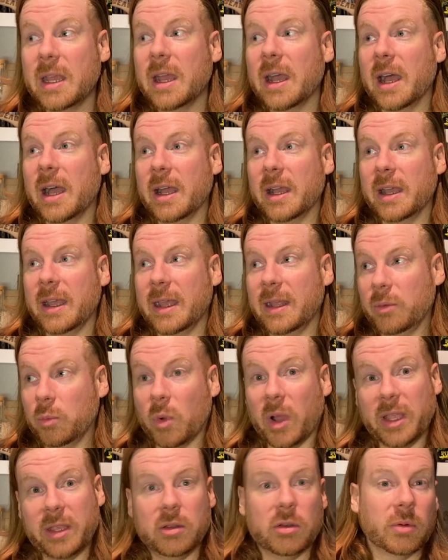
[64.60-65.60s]
and why
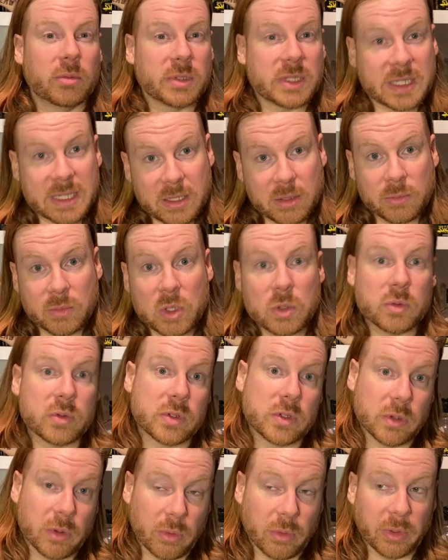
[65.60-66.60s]
you don't see them
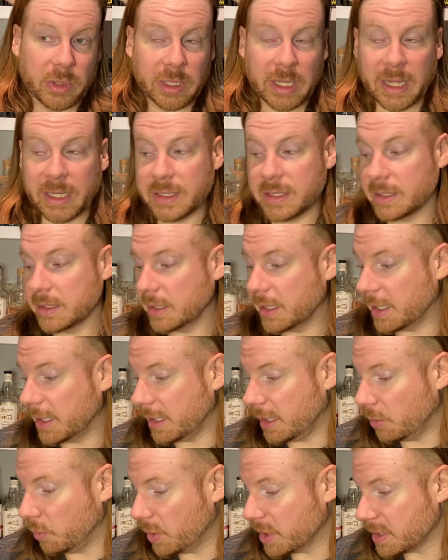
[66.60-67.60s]
used a whole lot
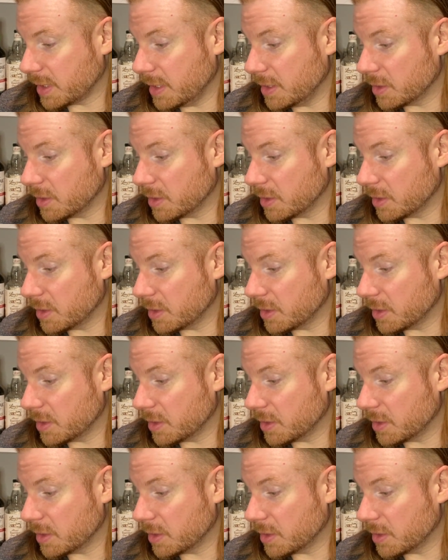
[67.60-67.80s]
in whiskey.